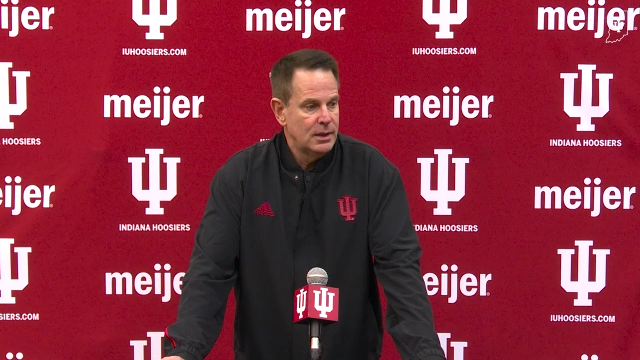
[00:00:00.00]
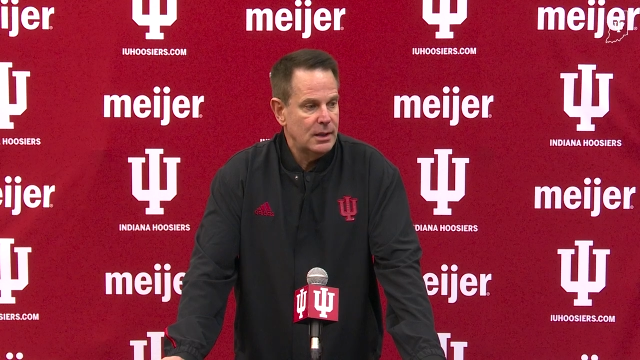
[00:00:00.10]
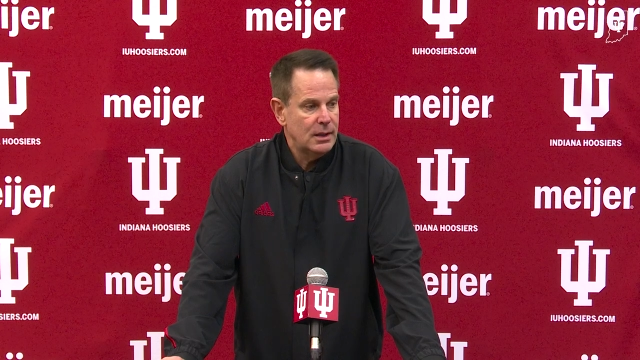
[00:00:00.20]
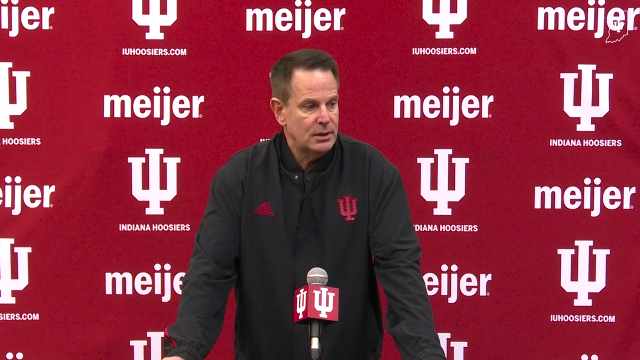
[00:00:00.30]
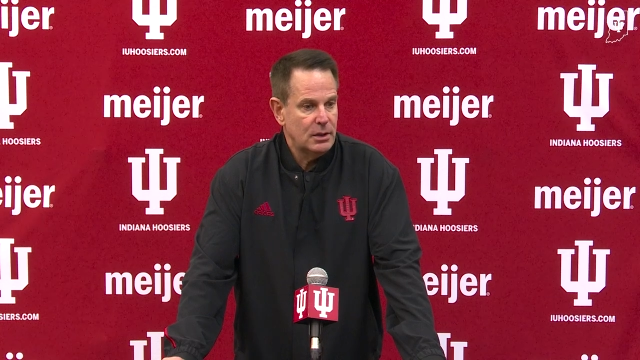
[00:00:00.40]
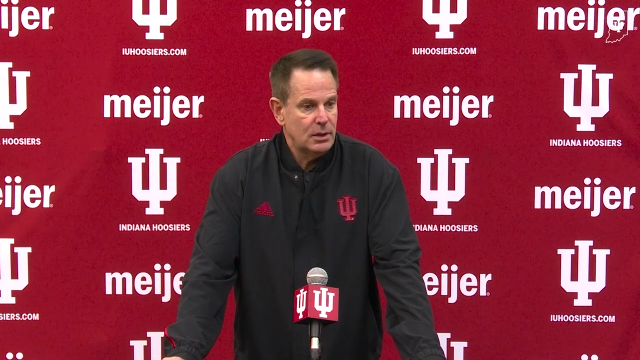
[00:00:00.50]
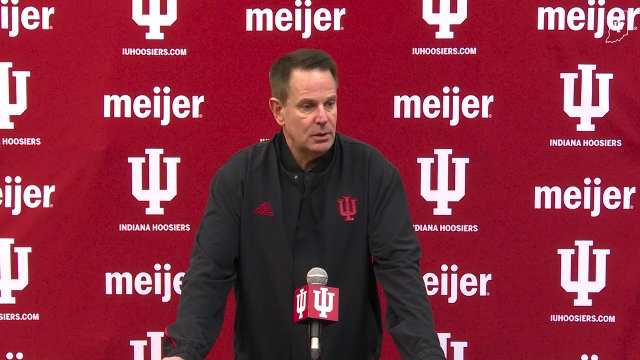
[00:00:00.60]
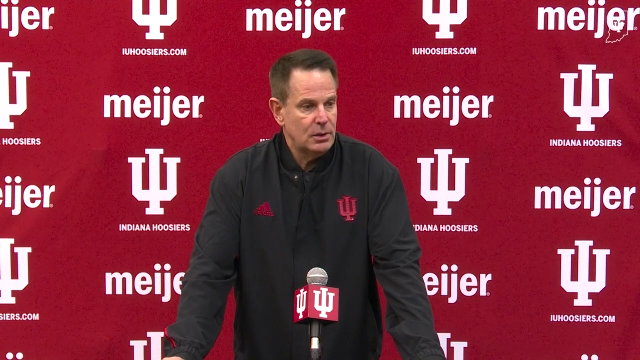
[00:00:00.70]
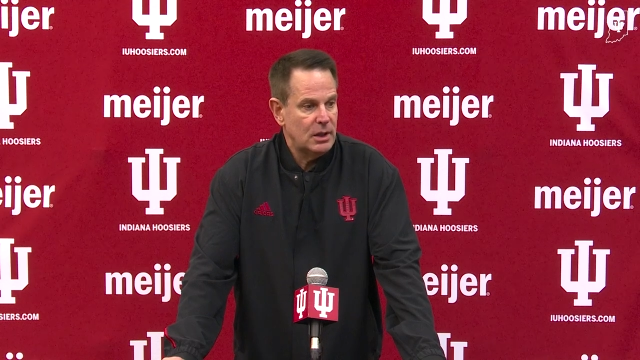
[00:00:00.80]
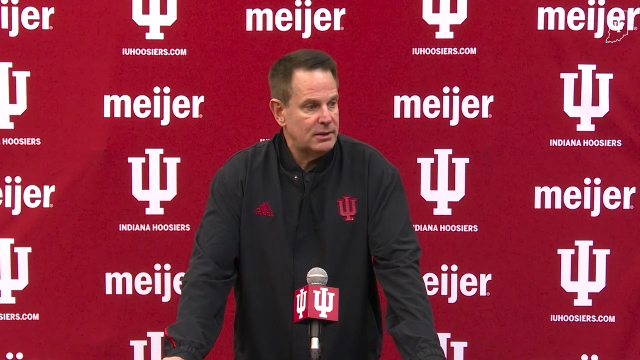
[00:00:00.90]
uh, not a
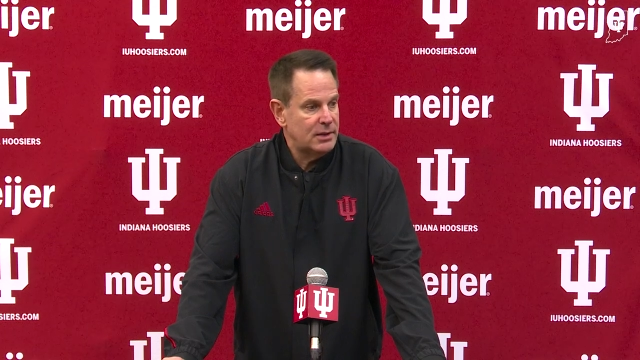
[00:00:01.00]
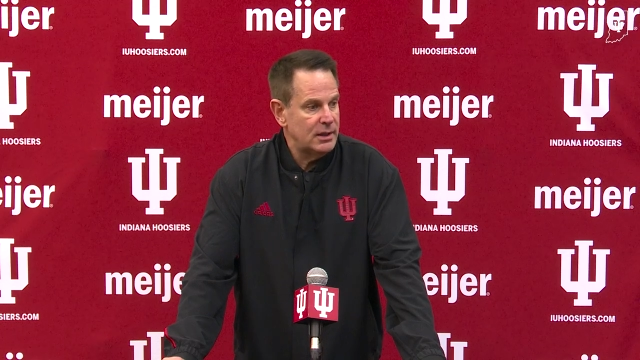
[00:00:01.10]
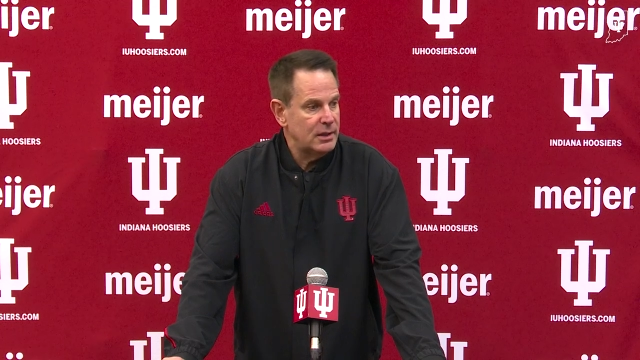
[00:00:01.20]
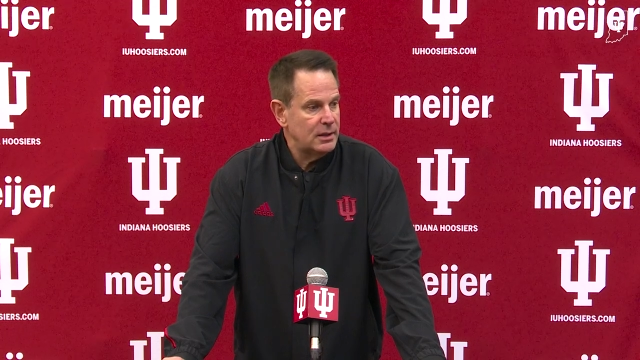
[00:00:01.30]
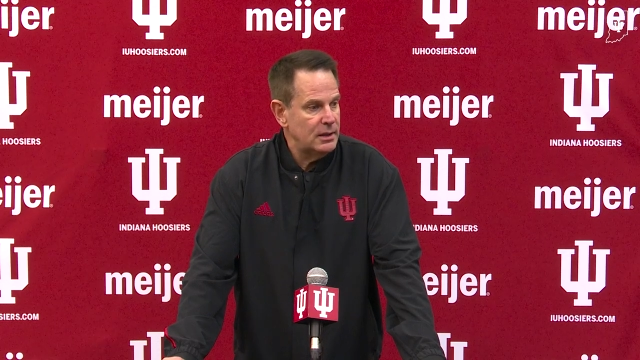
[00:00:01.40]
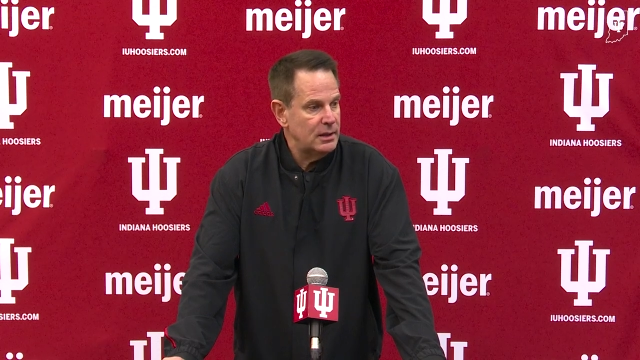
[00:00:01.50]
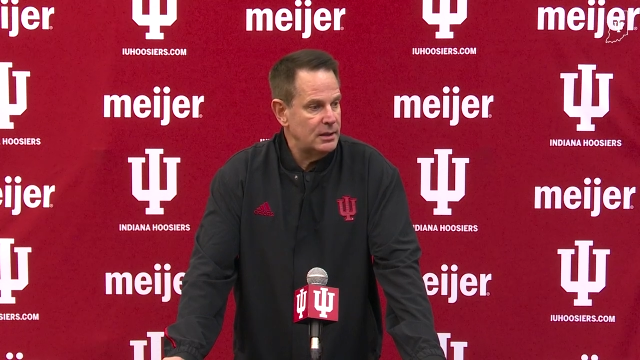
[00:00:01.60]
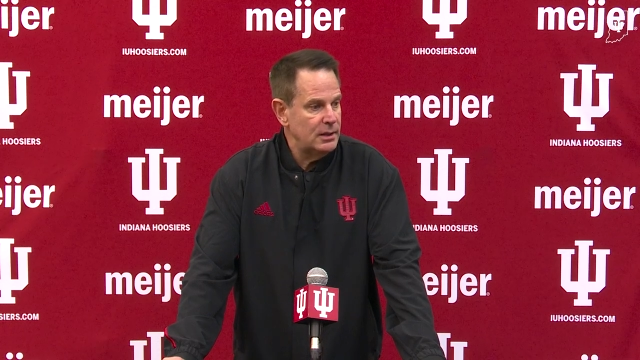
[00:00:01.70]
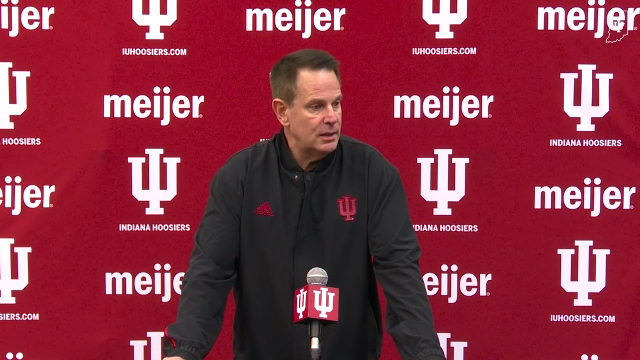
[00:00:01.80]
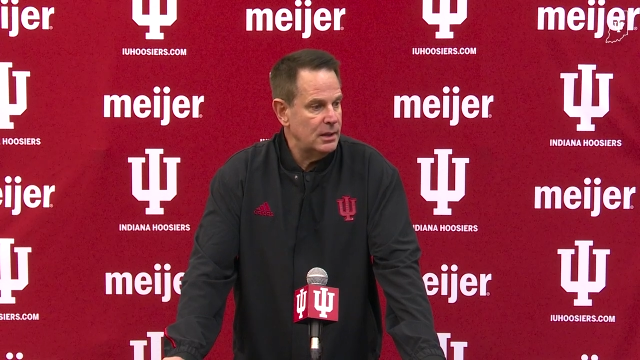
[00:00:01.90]
whole lot there.
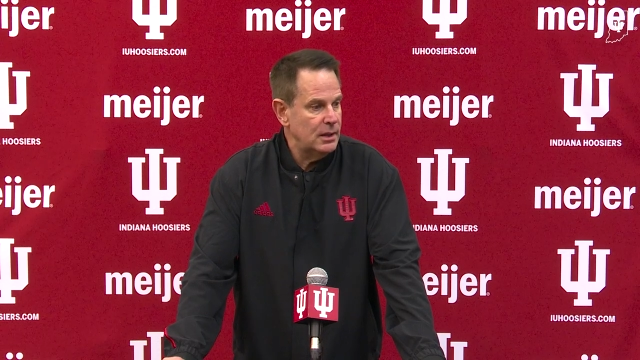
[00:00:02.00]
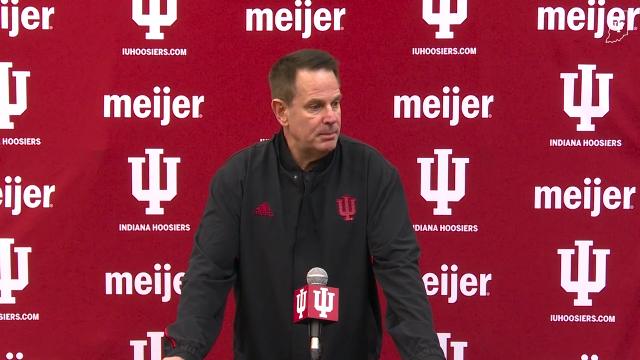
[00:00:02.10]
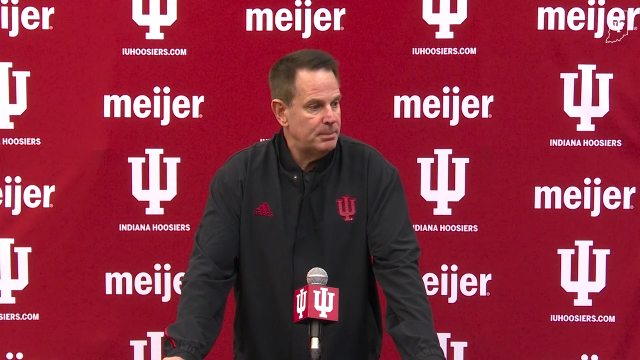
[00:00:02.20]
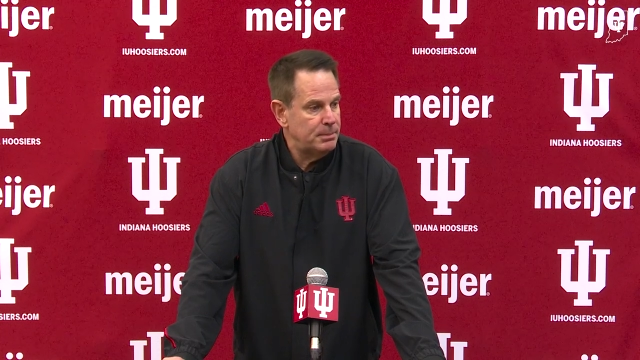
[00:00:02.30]
And uh,